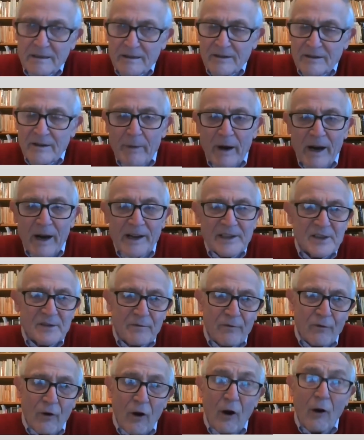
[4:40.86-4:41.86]
the mice
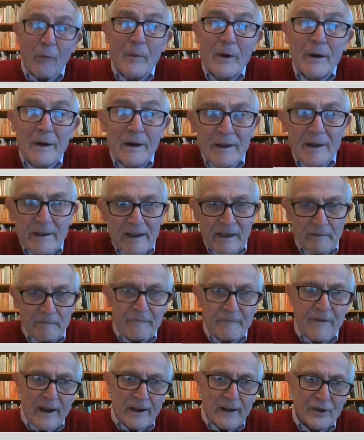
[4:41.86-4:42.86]
from
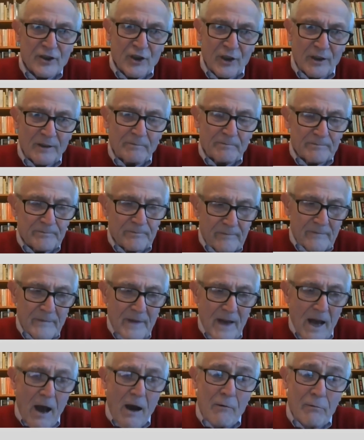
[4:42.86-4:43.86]
infection.
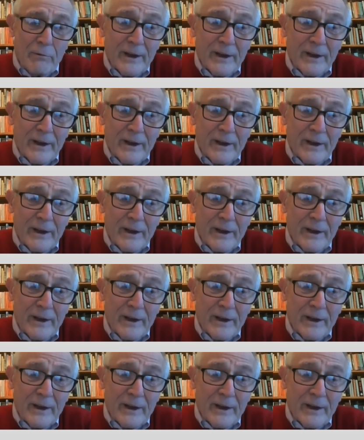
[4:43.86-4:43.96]
Now we